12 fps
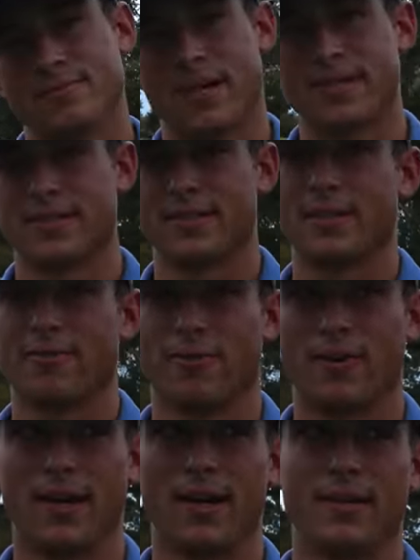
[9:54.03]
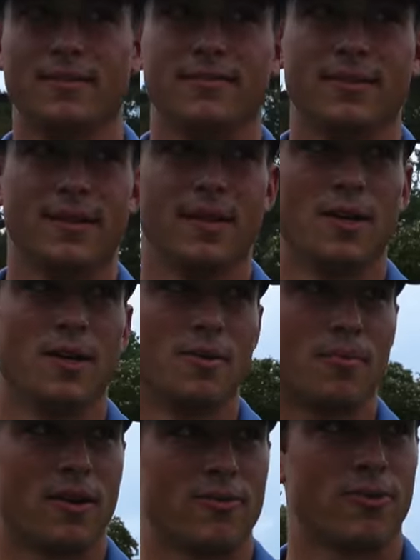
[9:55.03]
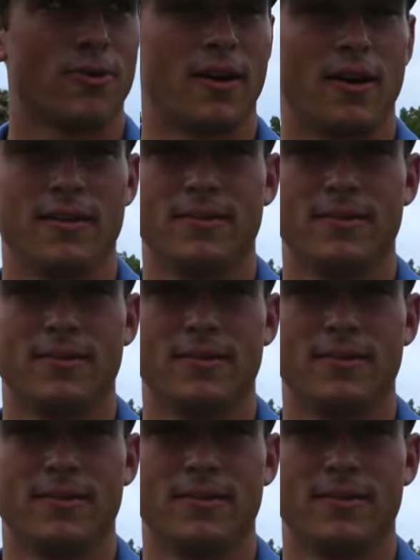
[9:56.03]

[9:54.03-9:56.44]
Bryson sit into four iron. Par four,